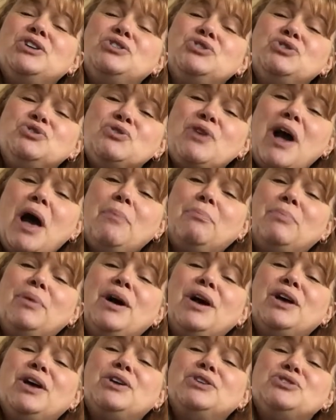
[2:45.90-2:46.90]
drop,
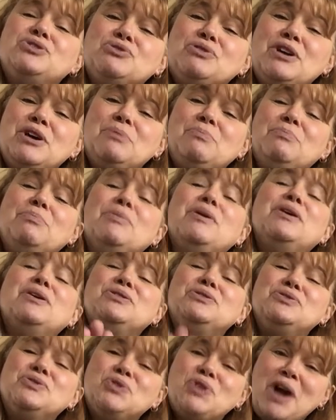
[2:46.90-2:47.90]
drip,
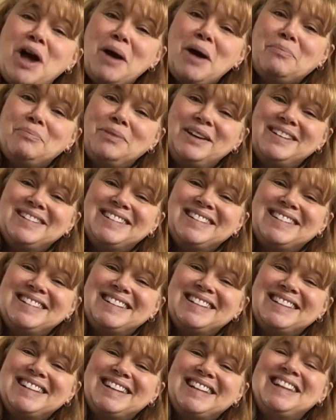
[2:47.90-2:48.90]
drop.
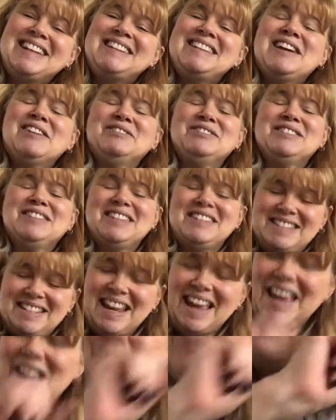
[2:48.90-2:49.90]
Now
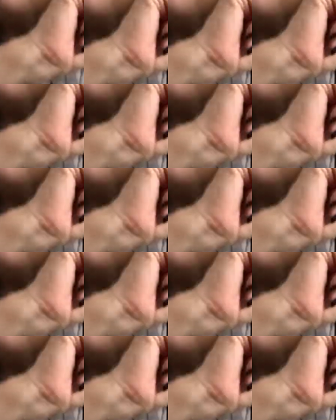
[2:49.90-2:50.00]
today we're